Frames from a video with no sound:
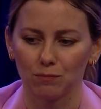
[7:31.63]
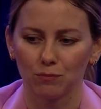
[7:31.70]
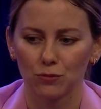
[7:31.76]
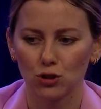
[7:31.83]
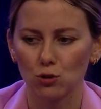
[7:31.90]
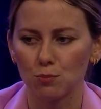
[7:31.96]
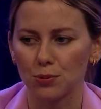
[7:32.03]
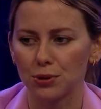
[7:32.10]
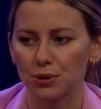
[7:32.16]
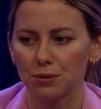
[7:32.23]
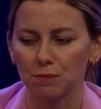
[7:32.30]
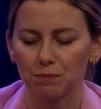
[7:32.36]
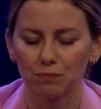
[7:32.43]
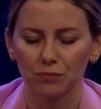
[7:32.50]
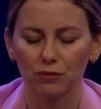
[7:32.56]
super
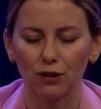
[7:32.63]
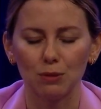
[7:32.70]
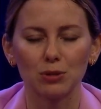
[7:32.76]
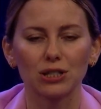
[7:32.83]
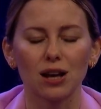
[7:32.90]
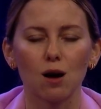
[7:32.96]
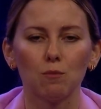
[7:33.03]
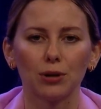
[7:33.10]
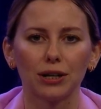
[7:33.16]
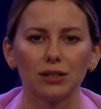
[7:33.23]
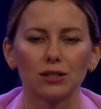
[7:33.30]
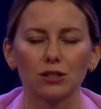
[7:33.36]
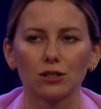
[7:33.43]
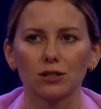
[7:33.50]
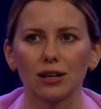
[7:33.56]
famous
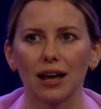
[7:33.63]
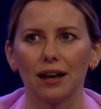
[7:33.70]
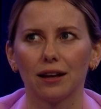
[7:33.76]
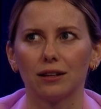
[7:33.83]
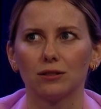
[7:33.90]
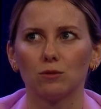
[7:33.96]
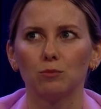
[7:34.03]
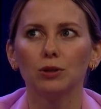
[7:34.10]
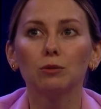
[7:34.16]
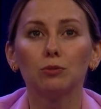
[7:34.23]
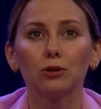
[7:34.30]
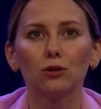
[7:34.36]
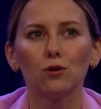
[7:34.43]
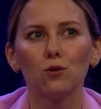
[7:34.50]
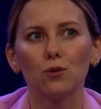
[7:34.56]
companies and
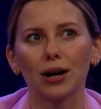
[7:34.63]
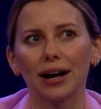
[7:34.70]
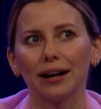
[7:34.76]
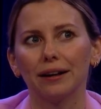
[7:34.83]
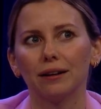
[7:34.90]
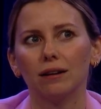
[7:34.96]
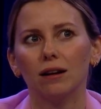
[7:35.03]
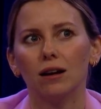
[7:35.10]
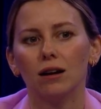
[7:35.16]
people who can